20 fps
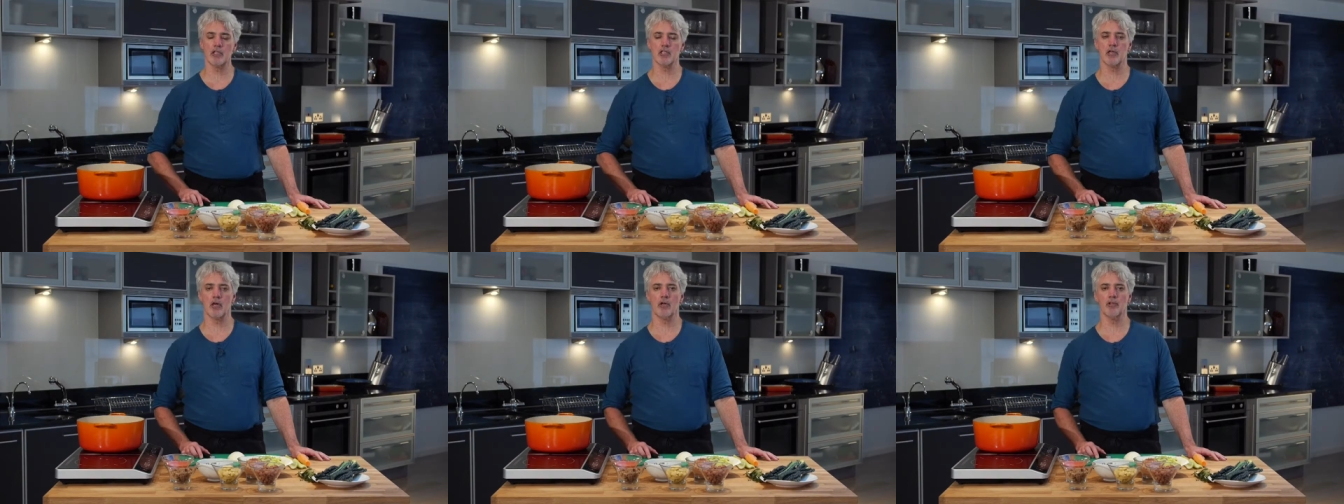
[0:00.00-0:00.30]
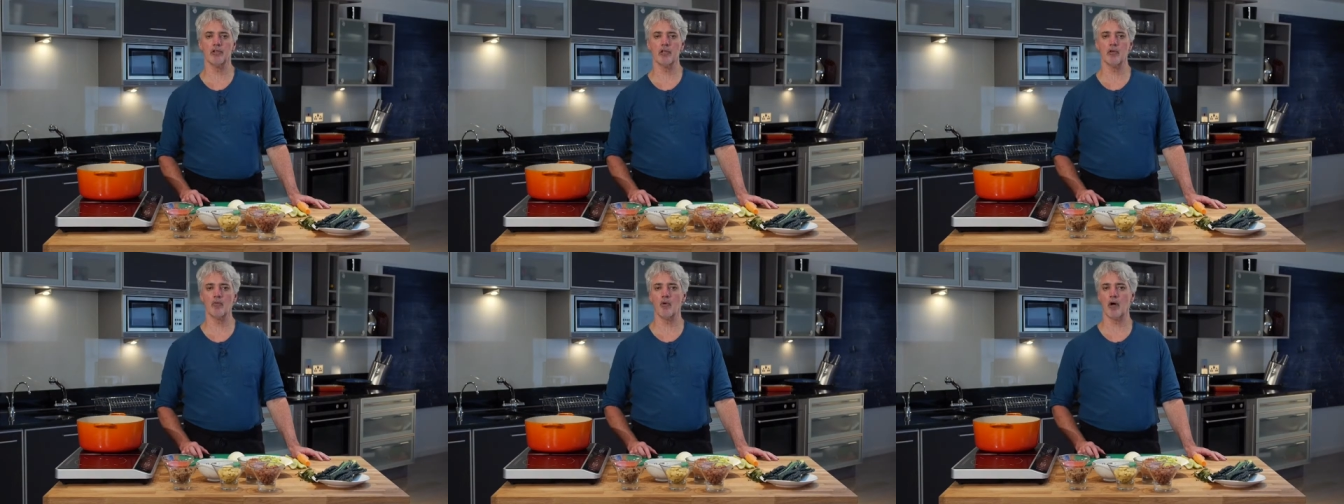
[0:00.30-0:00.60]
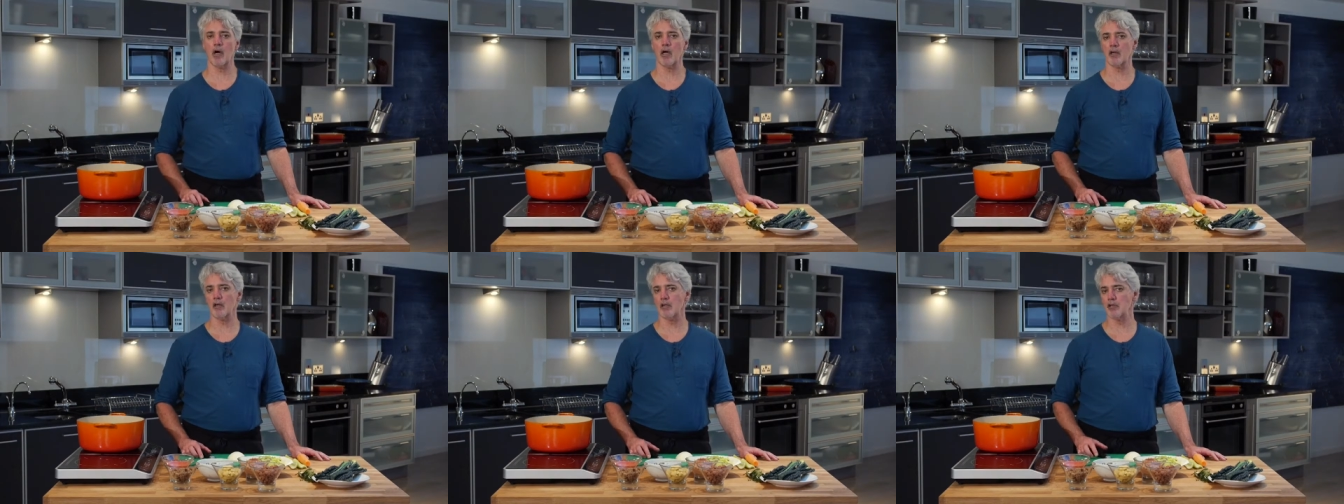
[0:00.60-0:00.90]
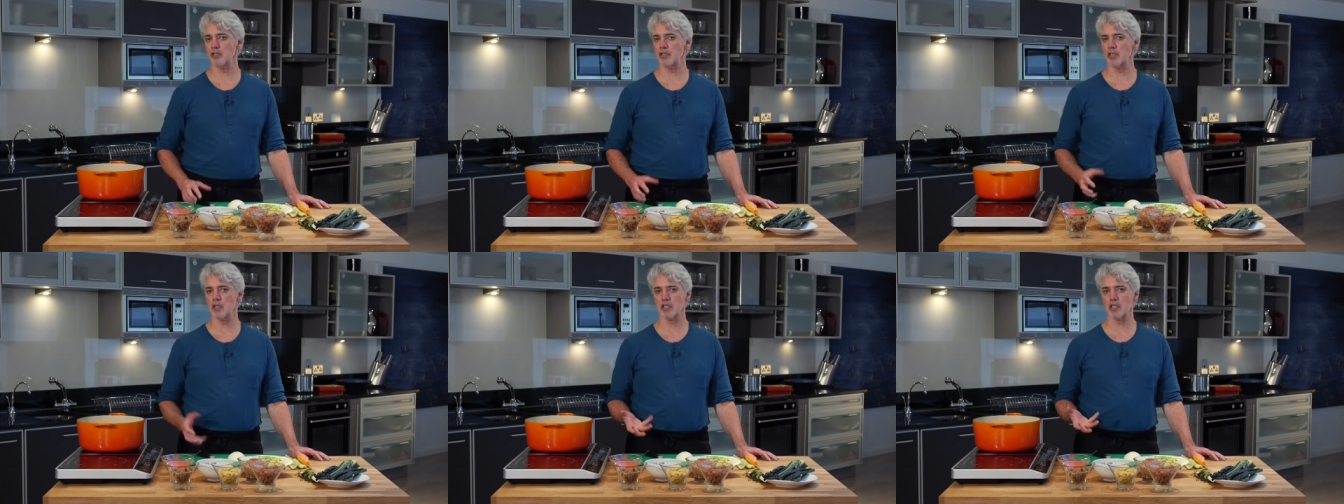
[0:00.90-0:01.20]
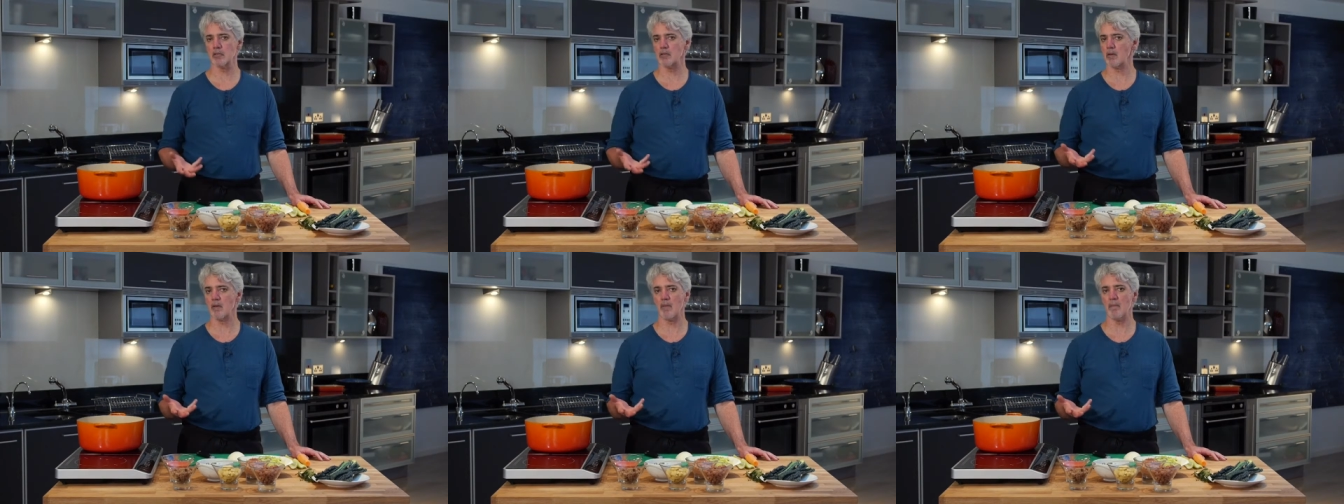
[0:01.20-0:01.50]
salted water,
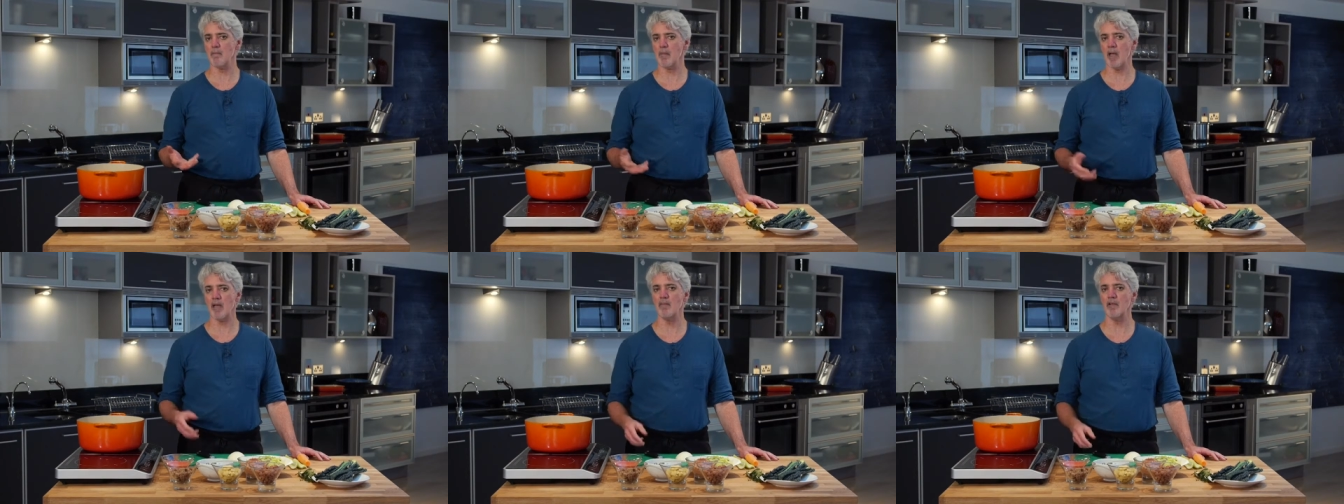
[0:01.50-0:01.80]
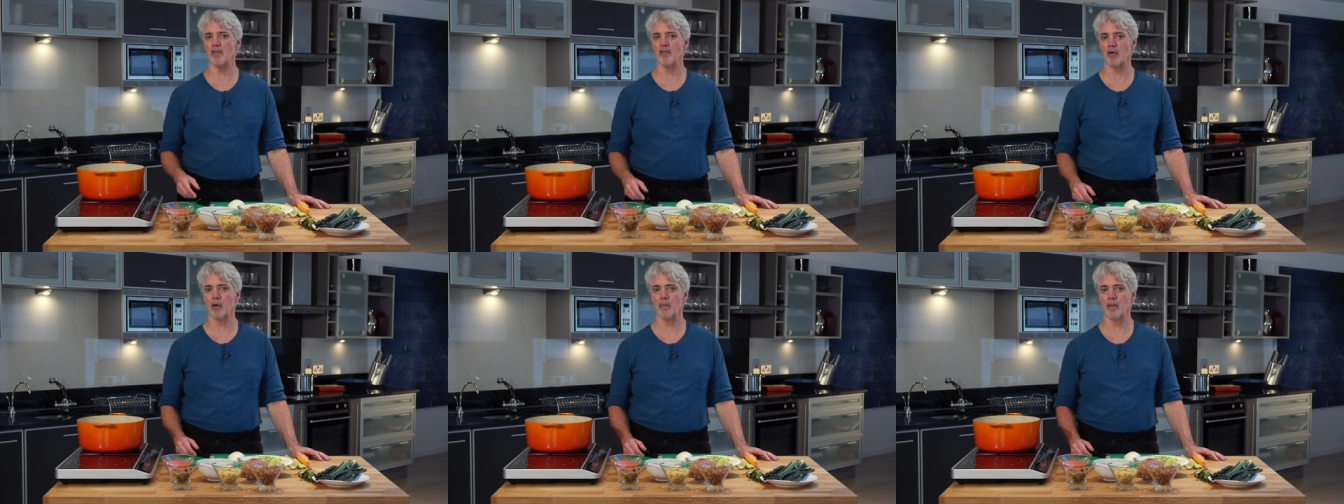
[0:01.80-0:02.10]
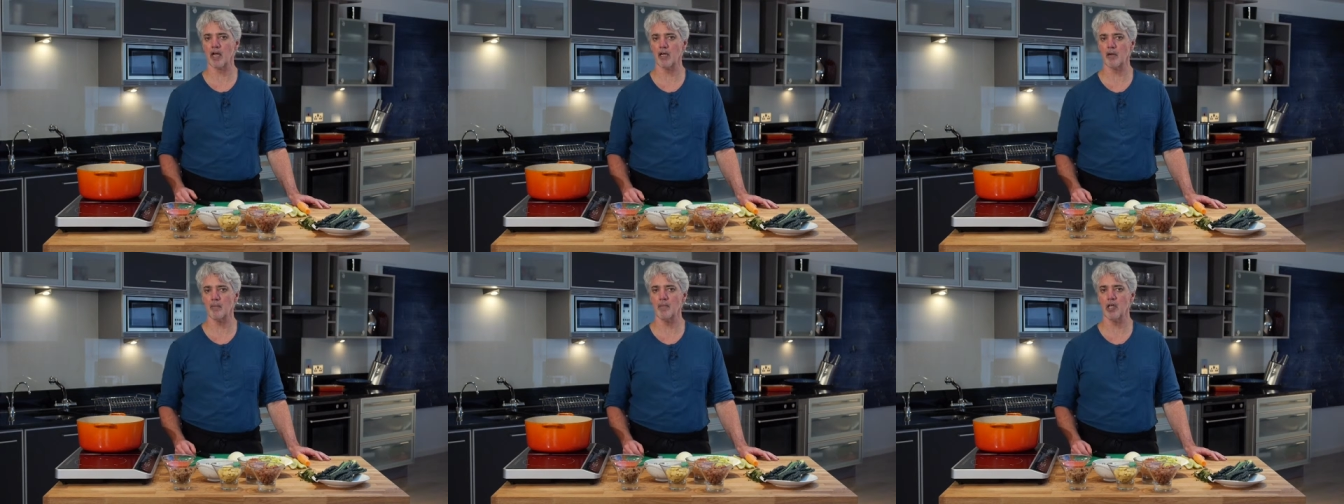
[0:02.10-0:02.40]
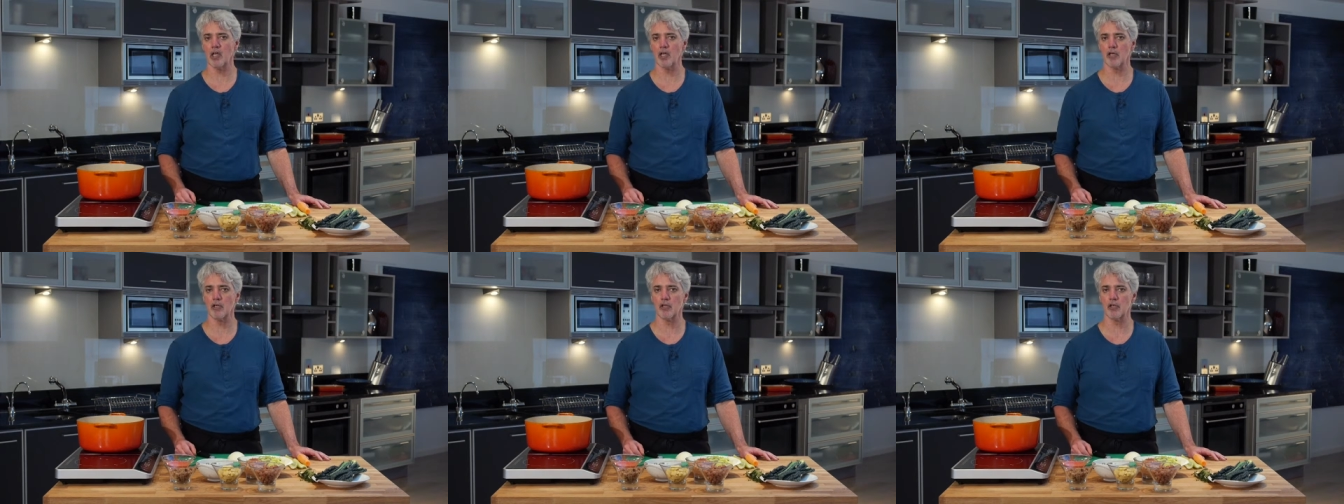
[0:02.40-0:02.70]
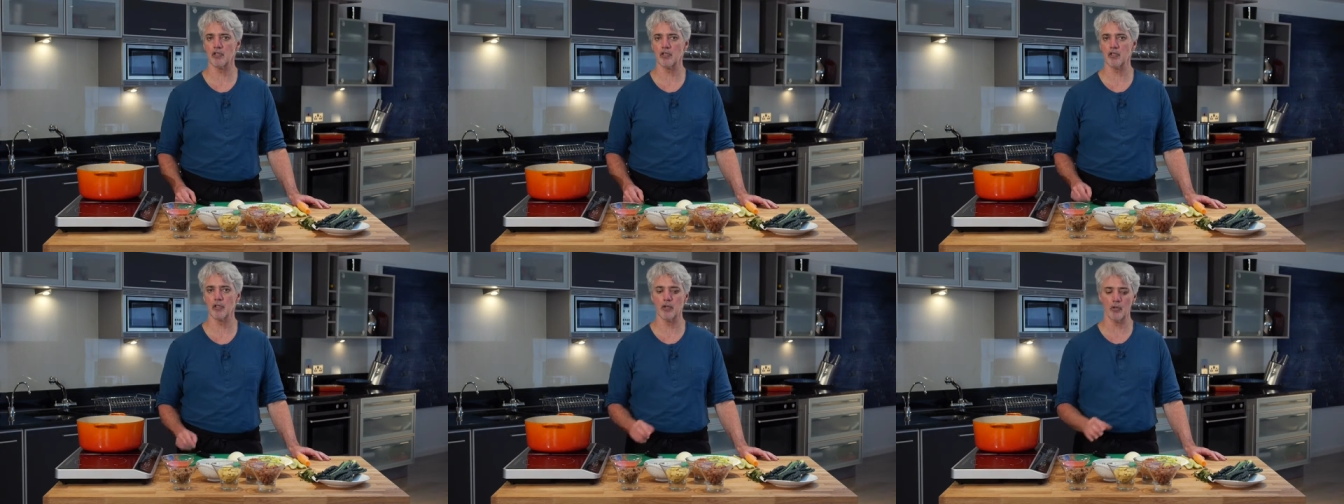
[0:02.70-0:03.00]
just maybe for about a minute or
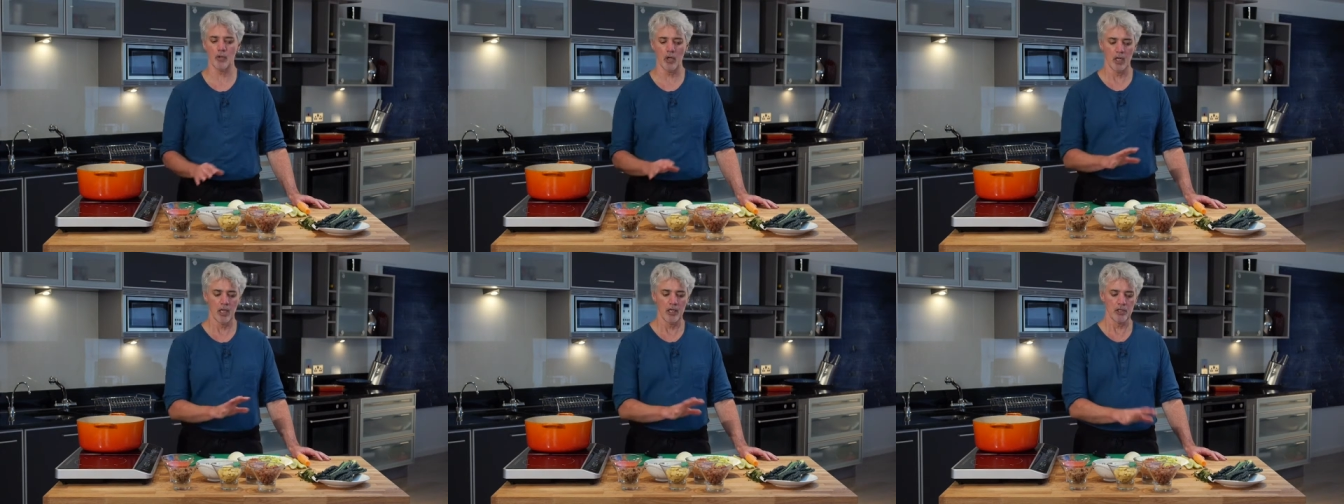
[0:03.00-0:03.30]
two,